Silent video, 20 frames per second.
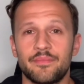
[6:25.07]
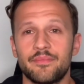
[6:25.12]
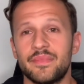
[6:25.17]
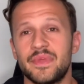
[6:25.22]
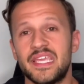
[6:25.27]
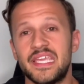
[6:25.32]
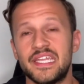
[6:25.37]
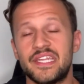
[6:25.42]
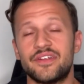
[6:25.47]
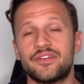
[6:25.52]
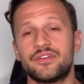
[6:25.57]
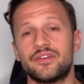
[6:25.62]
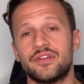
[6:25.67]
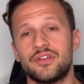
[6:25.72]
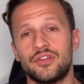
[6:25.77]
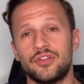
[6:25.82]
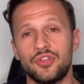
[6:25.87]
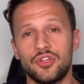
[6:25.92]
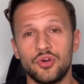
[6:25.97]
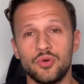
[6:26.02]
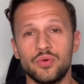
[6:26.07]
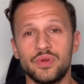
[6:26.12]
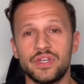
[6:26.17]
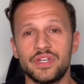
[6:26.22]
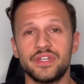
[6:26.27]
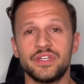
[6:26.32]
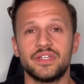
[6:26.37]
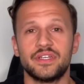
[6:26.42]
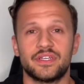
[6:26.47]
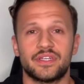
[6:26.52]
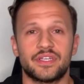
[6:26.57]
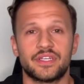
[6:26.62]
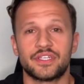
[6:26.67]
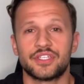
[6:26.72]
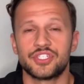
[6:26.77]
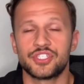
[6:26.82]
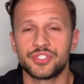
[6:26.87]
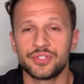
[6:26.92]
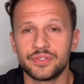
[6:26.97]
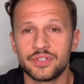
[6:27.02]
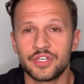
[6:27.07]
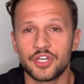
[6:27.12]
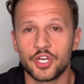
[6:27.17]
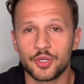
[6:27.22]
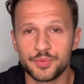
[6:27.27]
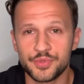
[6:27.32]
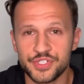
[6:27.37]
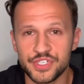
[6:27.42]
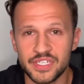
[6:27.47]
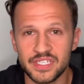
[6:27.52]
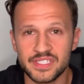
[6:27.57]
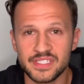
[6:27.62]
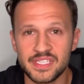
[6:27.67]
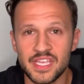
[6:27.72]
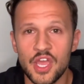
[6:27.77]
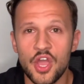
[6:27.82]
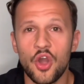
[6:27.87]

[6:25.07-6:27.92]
either lower sugar options